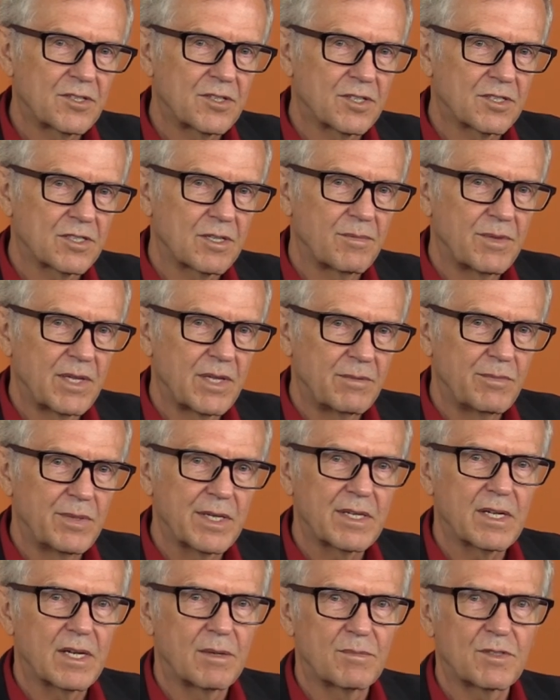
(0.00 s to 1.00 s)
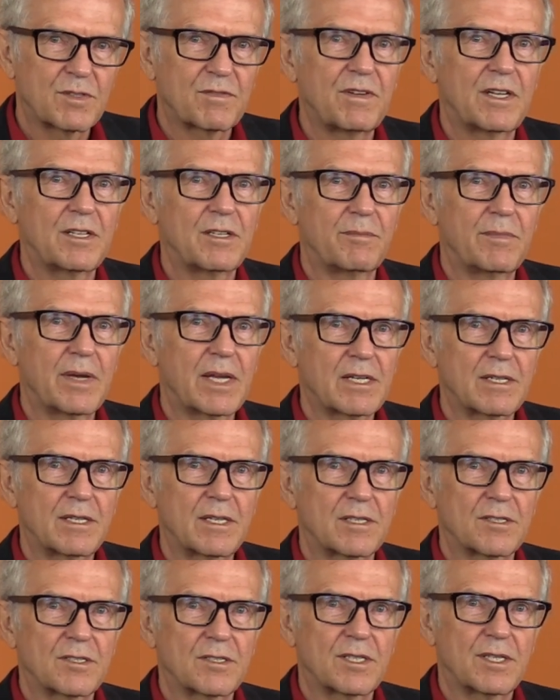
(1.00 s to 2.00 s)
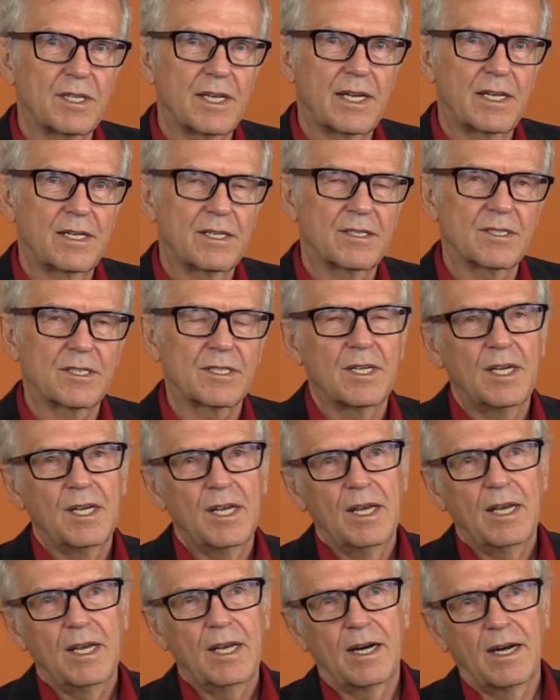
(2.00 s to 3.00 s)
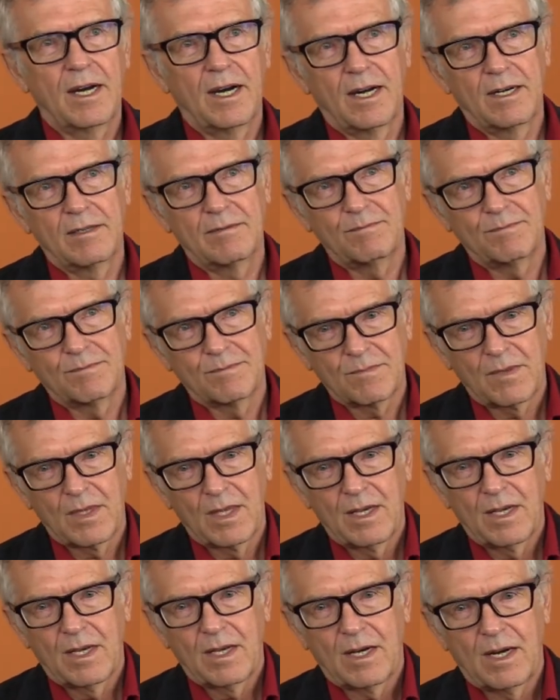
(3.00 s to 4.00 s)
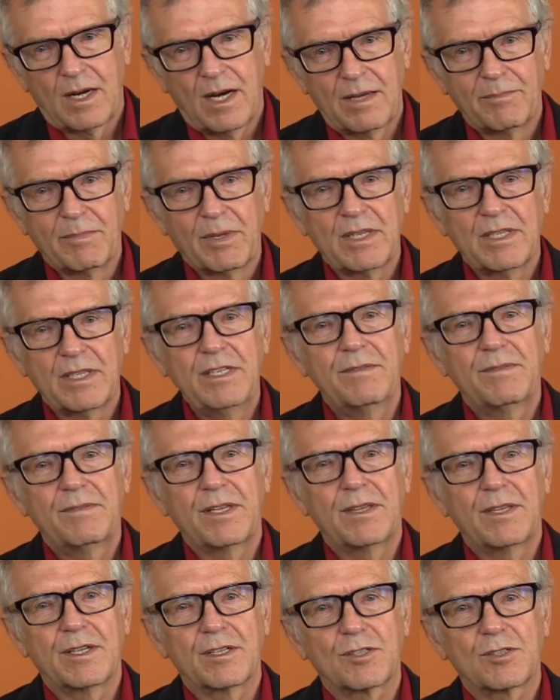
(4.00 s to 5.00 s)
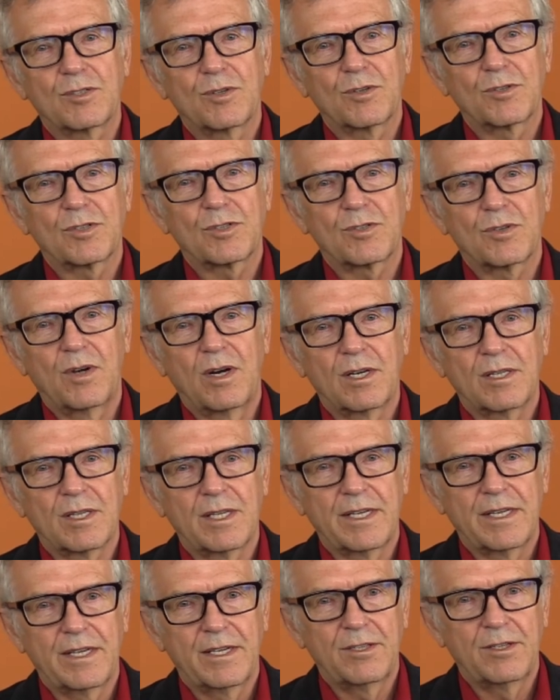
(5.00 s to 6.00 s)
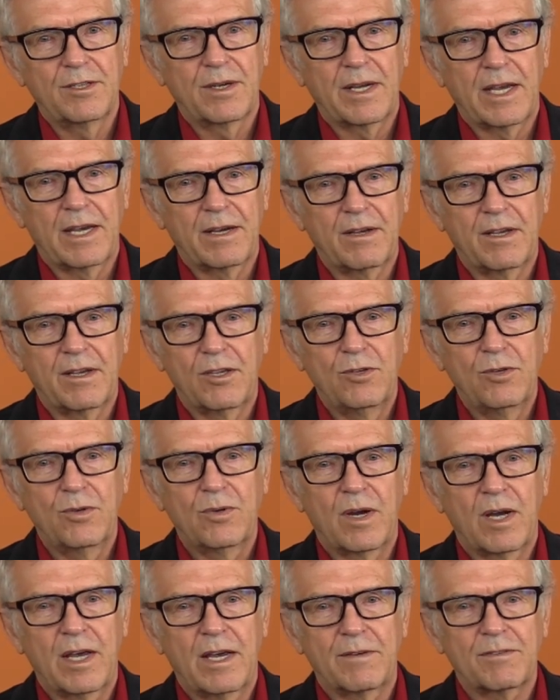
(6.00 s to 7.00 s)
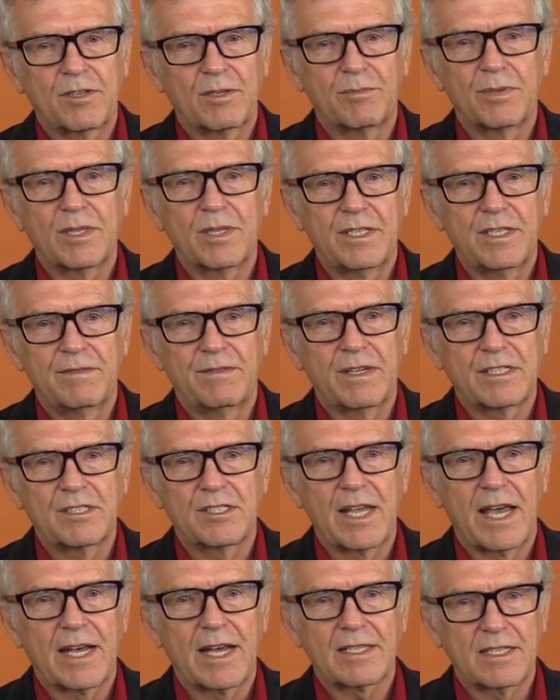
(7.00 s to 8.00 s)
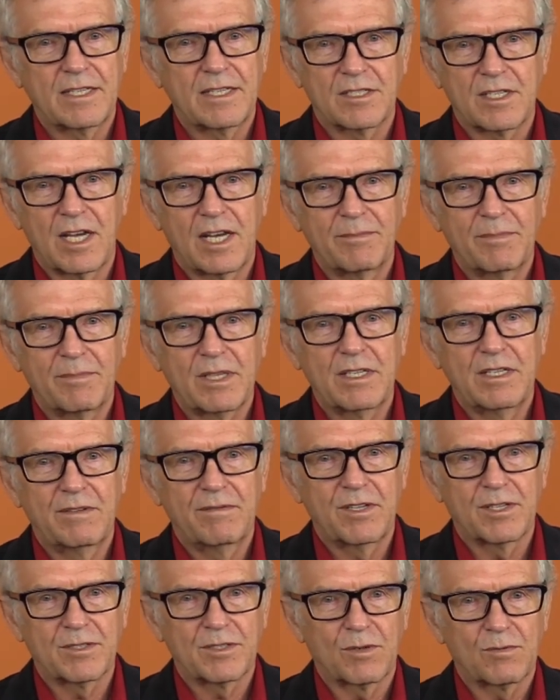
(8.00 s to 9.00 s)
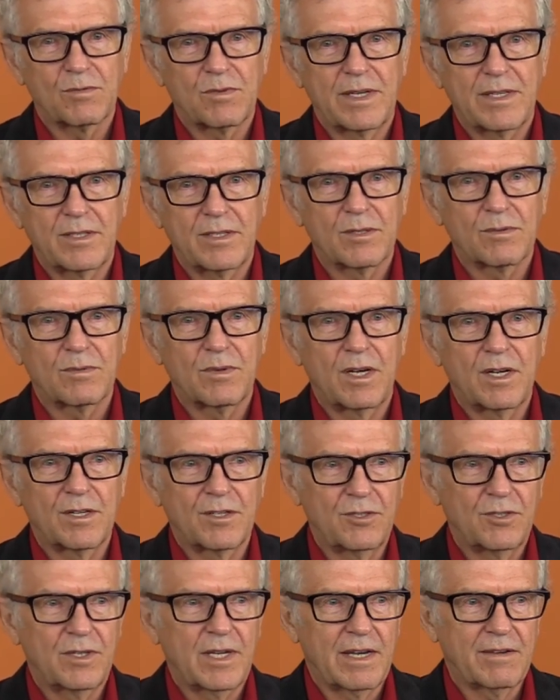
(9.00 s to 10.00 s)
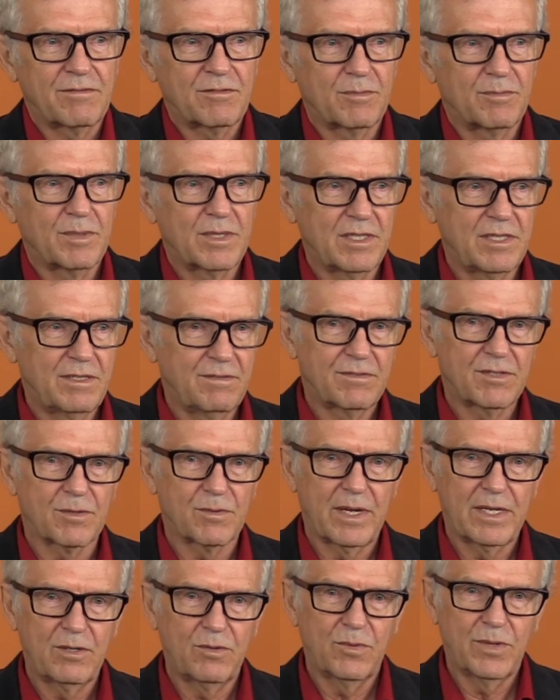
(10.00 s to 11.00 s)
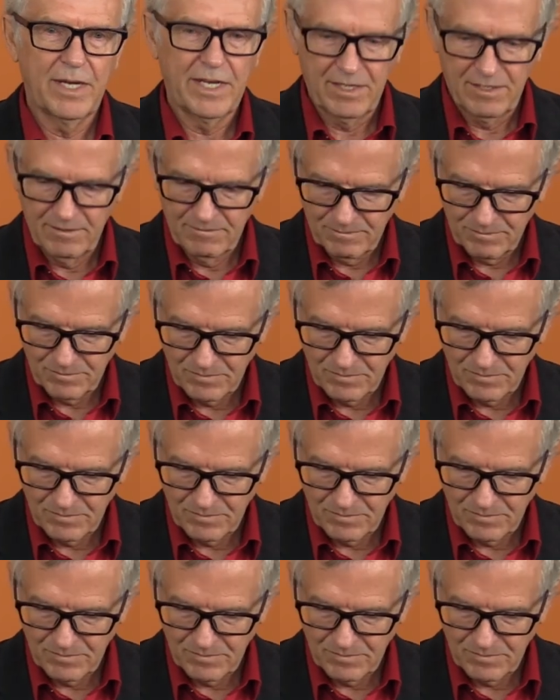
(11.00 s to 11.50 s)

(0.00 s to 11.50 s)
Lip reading: system then becomes fundamentalist in that it's I believe in this so strongly, and you have to believe exactly as I believe. There's a right and a wrong, and you have to believe the right way.